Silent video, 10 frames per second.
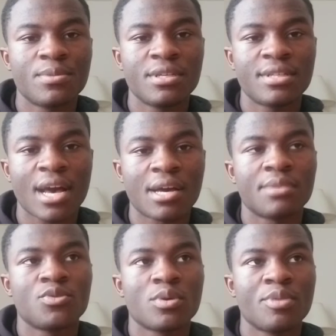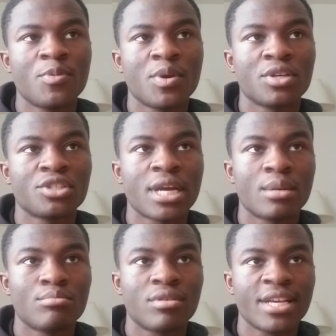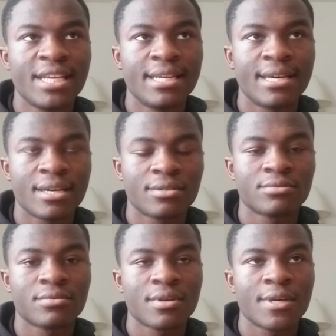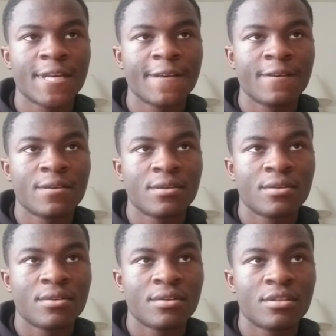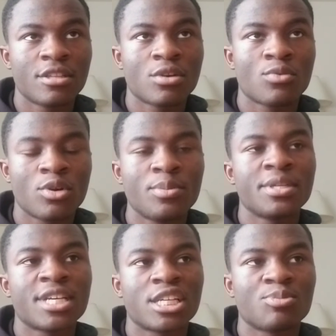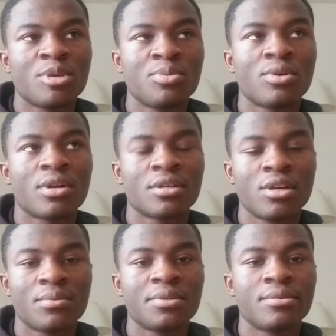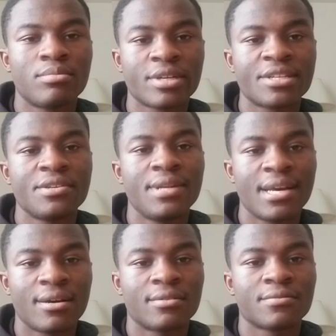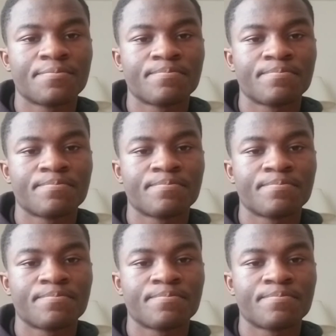be times where people are gonna try and bring you down. There will be times people are going to bring you down.